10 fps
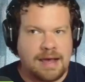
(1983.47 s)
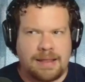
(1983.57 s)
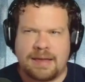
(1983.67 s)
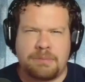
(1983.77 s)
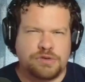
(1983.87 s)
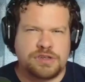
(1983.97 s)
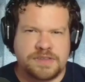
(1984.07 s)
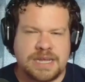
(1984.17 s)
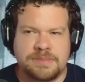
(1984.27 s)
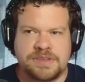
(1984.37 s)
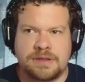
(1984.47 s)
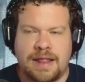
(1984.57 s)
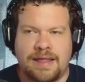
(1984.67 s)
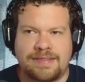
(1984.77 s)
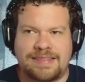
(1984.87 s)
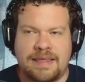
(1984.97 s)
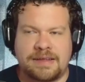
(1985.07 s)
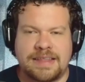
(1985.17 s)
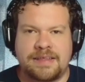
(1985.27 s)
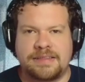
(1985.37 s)
like most of the times that they
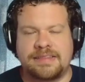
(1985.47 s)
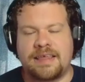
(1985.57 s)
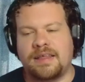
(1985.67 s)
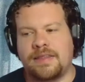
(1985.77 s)
they they,